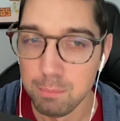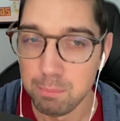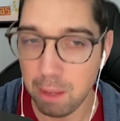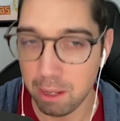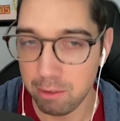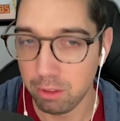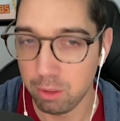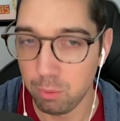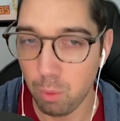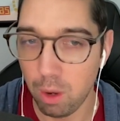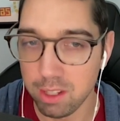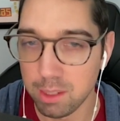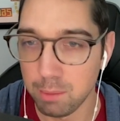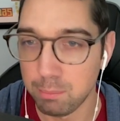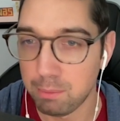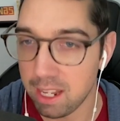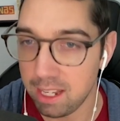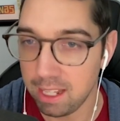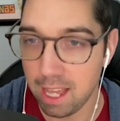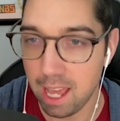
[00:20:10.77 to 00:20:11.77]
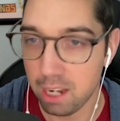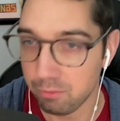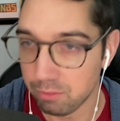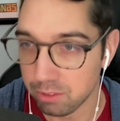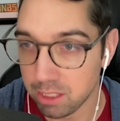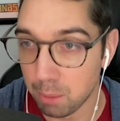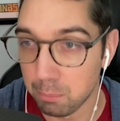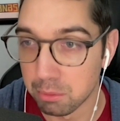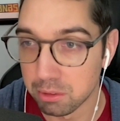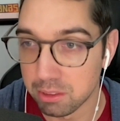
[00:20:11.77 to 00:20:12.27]
Pedri winds up getting out of
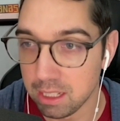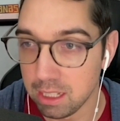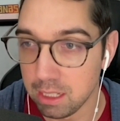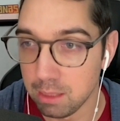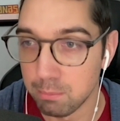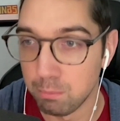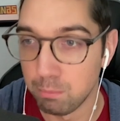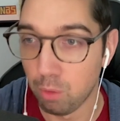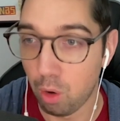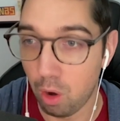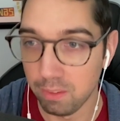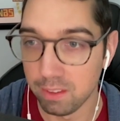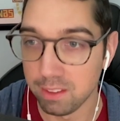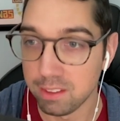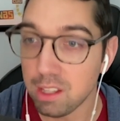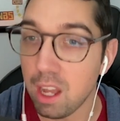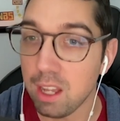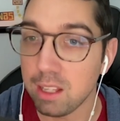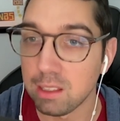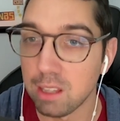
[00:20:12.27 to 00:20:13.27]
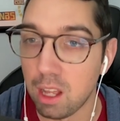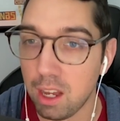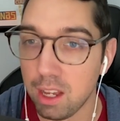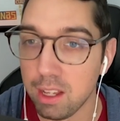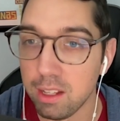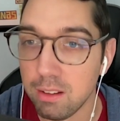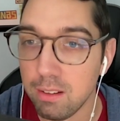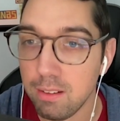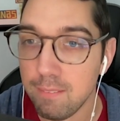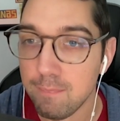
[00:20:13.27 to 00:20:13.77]
a double team on the
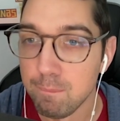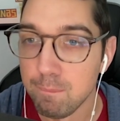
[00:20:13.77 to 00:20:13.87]
sideline.